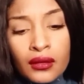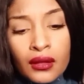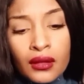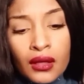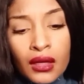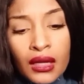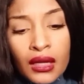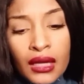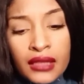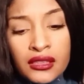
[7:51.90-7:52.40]

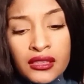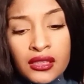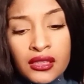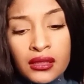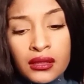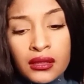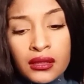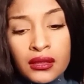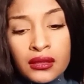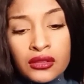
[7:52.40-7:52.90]

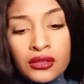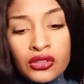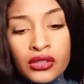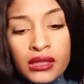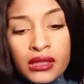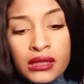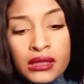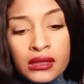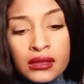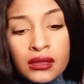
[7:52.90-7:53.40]
alleges
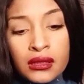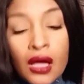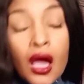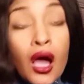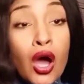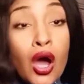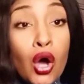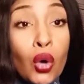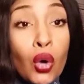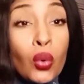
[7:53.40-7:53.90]
Chris.
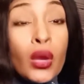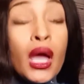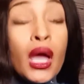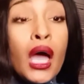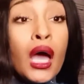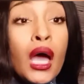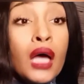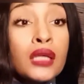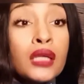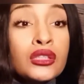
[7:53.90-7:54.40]
Oh,
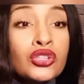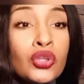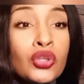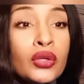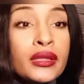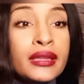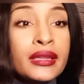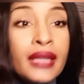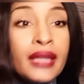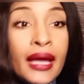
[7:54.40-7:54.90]

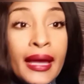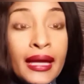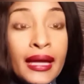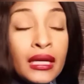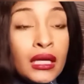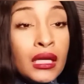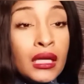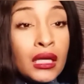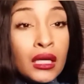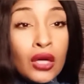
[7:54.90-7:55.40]
so then
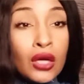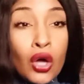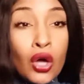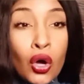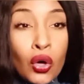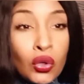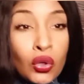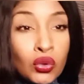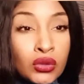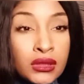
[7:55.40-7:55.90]
he
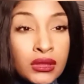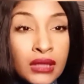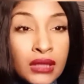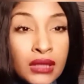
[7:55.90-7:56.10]
goes